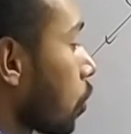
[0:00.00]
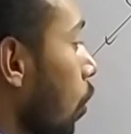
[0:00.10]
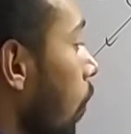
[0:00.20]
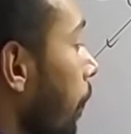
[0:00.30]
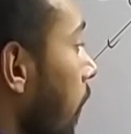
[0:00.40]

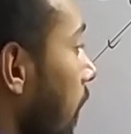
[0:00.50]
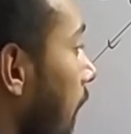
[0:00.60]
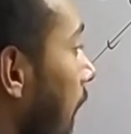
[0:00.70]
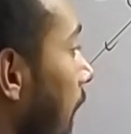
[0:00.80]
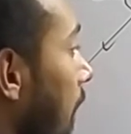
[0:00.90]
So
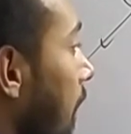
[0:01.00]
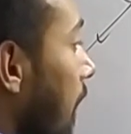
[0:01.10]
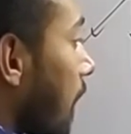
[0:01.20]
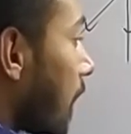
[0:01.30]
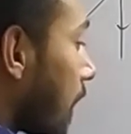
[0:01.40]
the
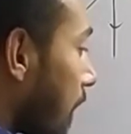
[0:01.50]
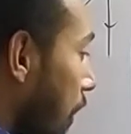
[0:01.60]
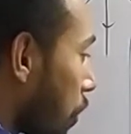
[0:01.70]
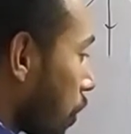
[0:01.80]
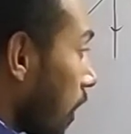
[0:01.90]

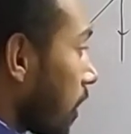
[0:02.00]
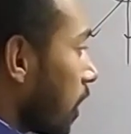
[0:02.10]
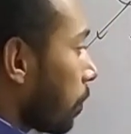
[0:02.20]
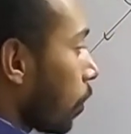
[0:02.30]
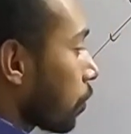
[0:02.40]
discharging